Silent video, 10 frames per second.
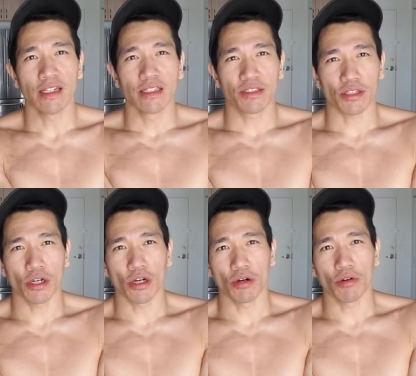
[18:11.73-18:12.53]

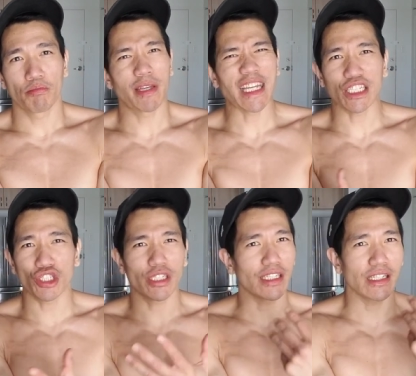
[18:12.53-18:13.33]
So
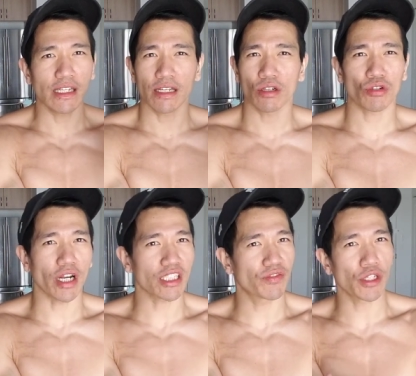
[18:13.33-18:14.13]
PhD,
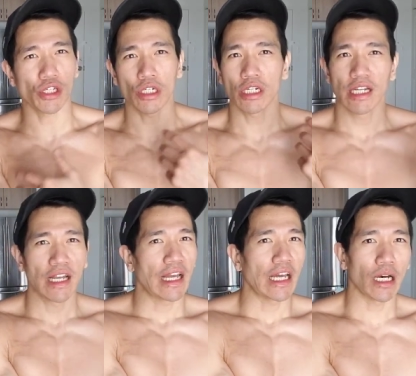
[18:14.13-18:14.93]
CrossFitter,
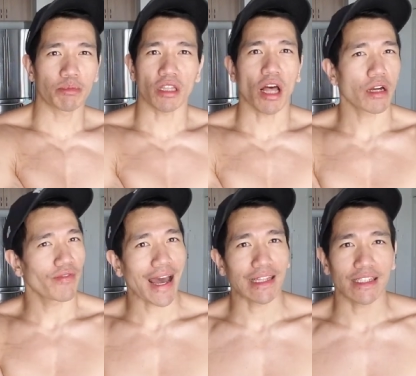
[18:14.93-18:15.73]
helped a lot of
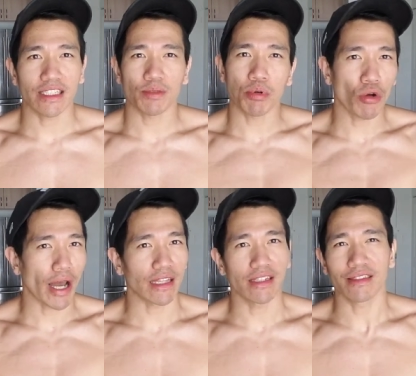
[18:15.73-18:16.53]
athletes, pro
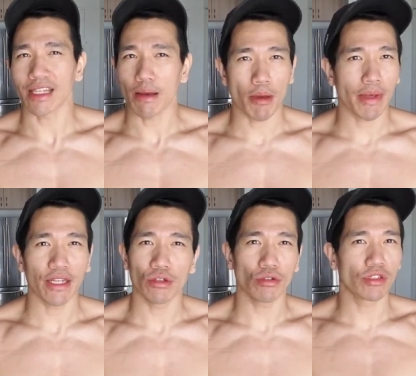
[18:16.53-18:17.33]
athletes, MMA
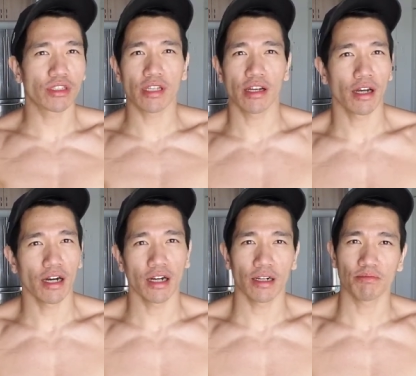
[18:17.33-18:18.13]
dudes,
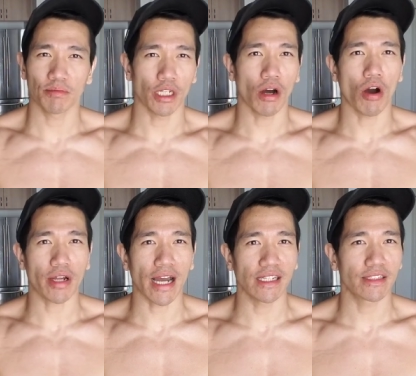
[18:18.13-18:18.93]
uh, you know, all
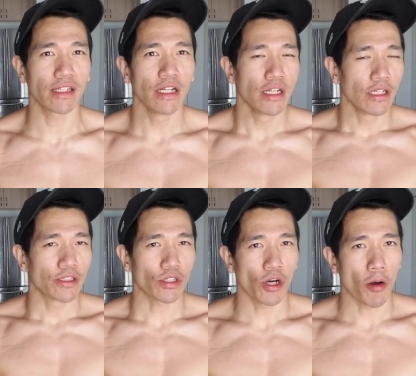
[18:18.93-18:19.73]
kinds.
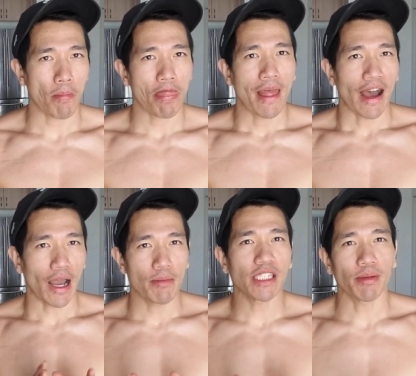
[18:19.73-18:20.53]
So I
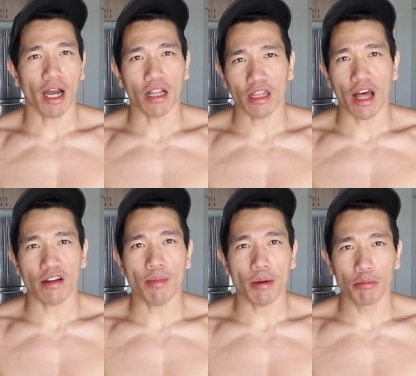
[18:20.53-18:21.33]
base a lot
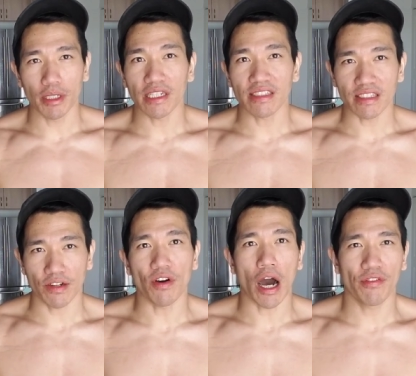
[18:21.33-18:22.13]
of my mobility
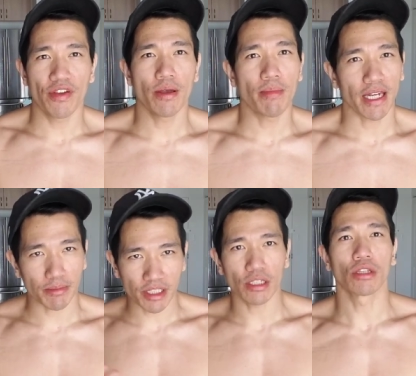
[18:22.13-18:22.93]
stuff off him and I'm
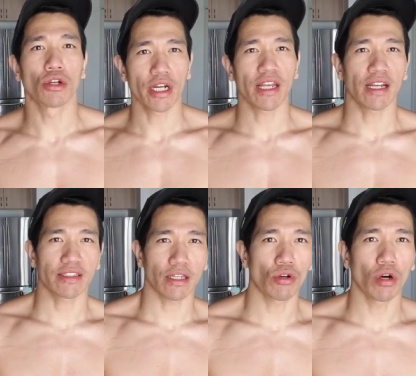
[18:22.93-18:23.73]
still learning as
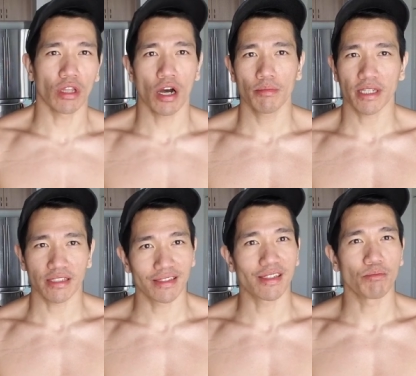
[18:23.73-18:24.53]
I go along because
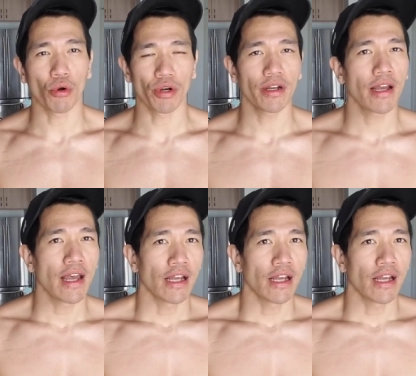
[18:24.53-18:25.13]
it's important.